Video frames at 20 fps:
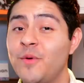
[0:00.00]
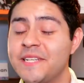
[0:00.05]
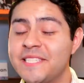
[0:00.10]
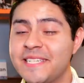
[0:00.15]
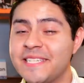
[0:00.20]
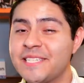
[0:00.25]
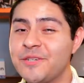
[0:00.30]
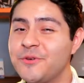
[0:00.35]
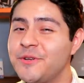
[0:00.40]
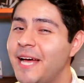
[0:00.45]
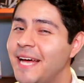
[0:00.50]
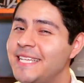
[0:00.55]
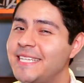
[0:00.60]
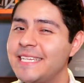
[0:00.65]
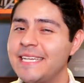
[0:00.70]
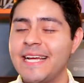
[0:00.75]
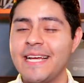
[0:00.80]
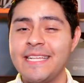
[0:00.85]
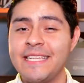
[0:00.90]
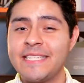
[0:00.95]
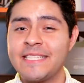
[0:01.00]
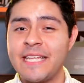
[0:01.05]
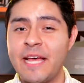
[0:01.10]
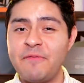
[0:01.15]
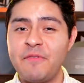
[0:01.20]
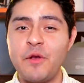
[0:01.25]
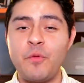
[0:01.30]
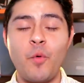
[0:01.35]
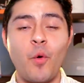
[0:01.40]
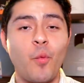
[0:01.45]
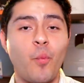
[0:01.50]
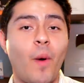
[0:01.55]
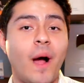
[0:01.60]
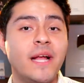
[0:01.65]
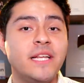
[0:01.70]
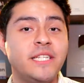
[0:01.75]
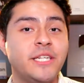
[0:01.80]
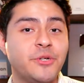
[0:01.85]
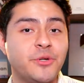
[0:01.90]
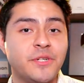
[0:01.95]
wasn't until 1997 where
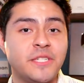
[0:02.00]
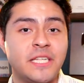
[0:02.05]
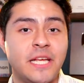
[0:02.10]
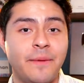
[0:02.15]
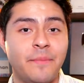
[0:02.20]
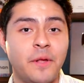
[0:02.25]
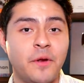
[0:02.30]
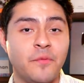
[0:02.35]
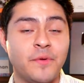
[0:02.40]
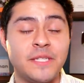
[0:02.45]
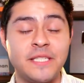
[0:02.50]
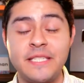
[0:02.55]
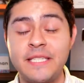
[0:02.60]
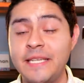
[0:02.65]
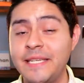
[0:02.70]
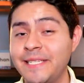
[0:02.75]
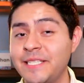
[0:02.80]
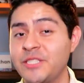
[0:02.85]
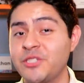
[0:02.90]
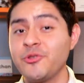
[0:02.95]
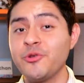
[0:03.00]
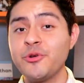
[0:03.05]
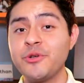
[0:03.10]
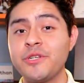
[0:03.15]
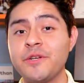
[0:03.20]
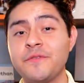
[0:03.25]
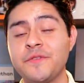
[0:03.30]
YG Entertainment would see a surge